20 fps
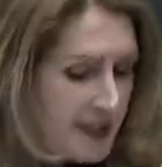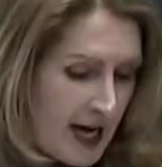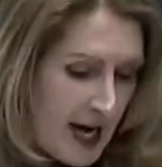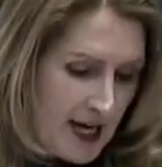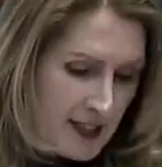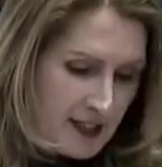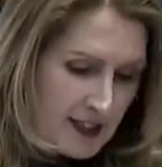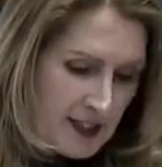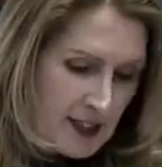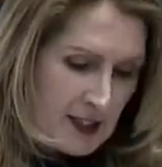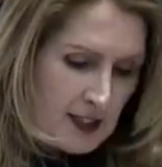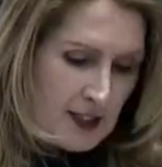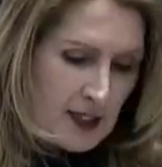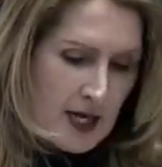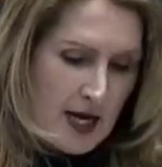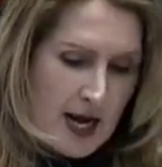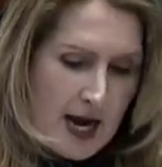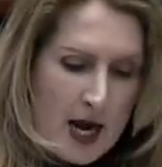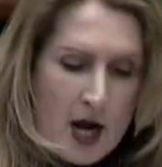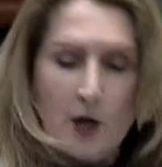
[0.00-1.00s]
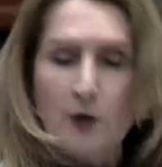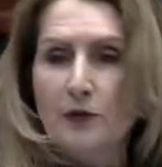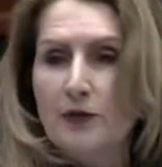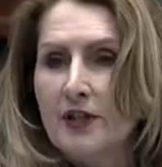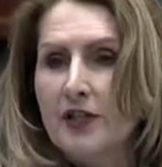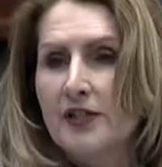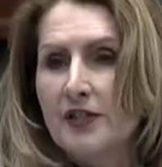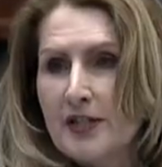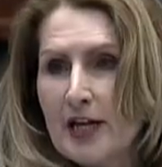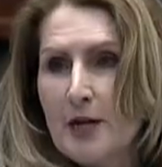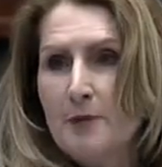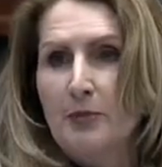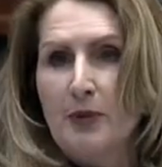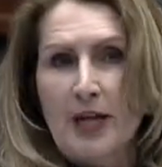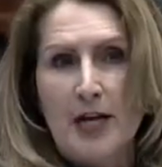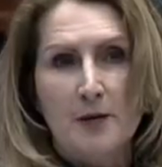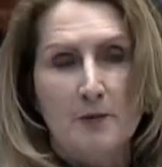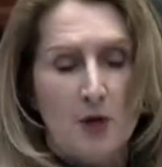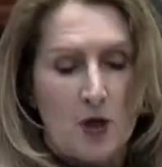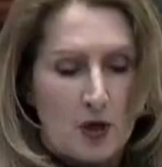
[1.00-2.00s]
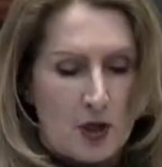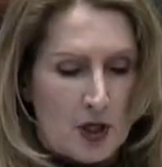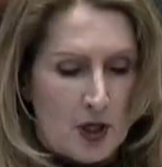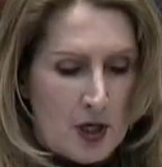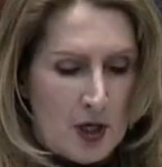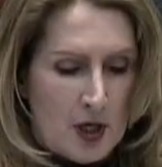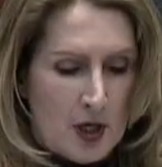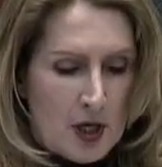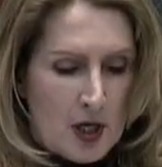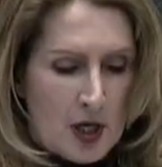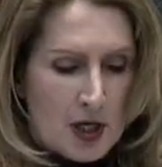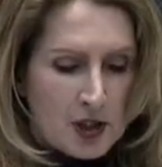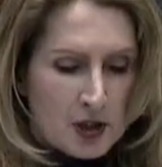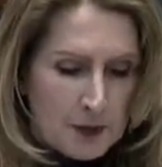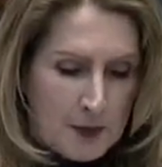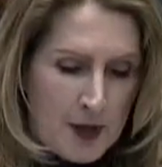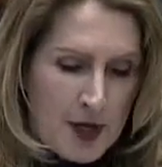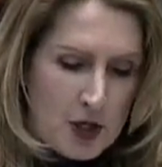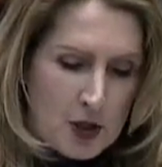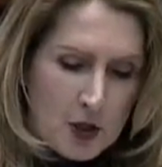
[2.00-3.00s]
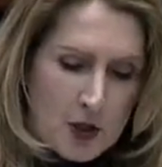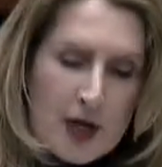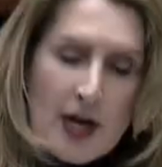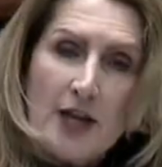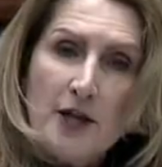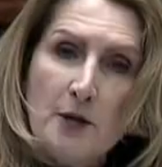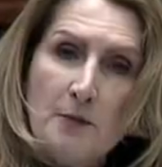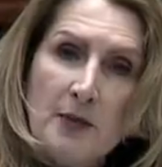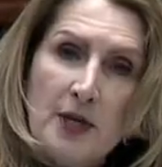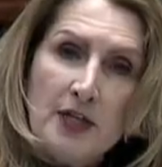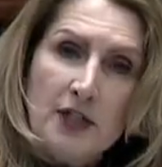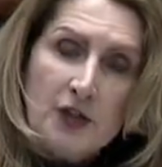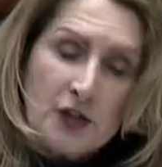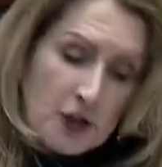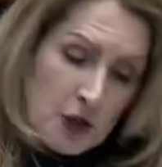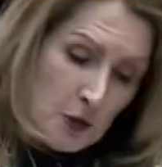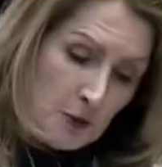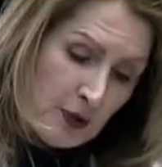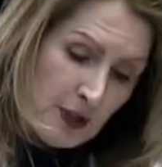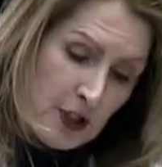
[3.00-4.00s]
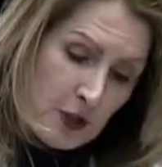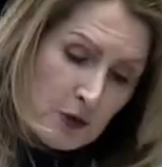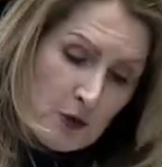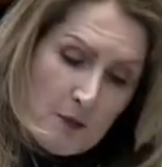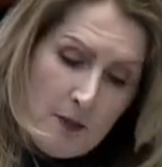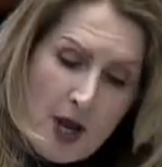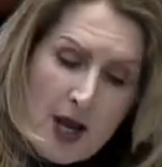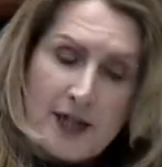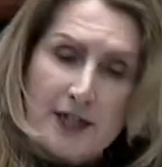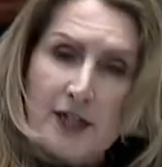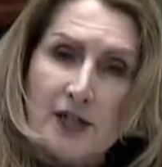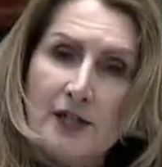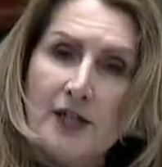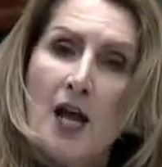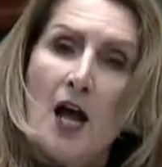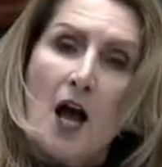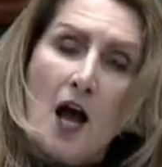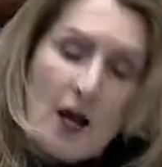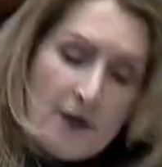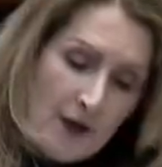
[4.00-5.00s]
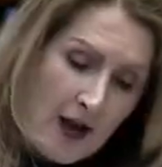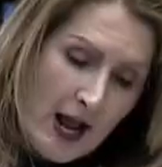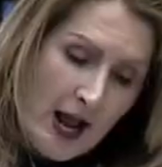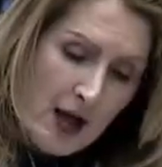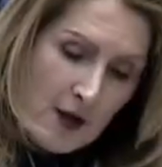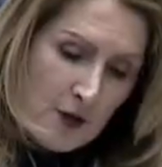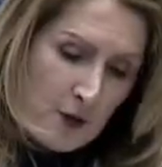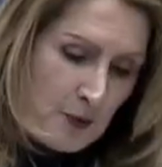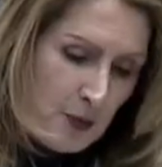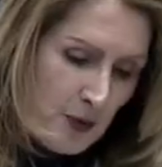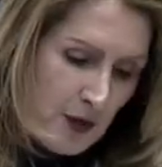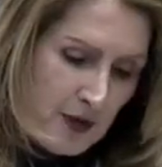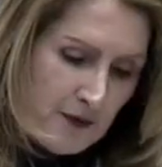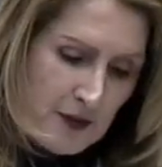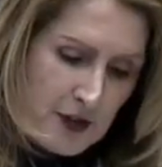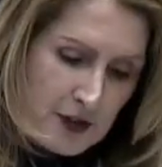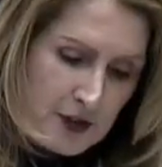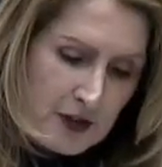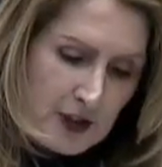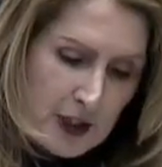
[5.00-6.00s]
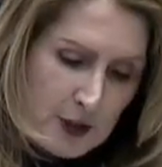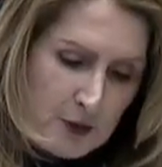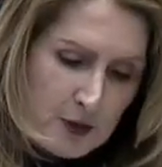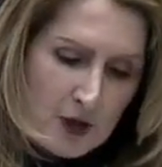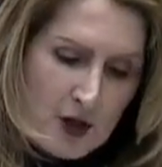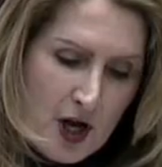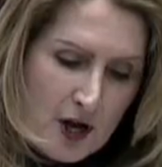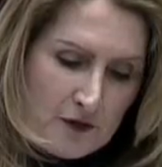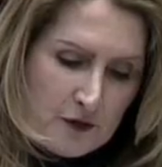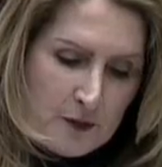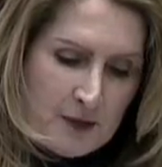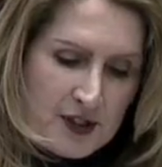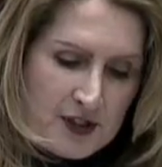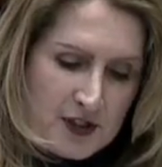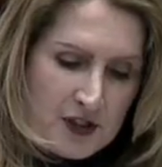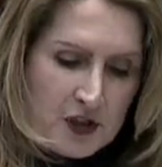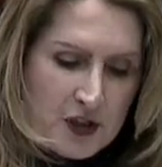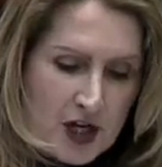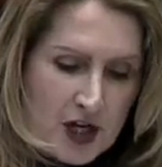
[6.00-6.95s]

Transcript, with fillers: tested out this same playbook. Speaker, can the minister please remind us of how the previous Liberal government's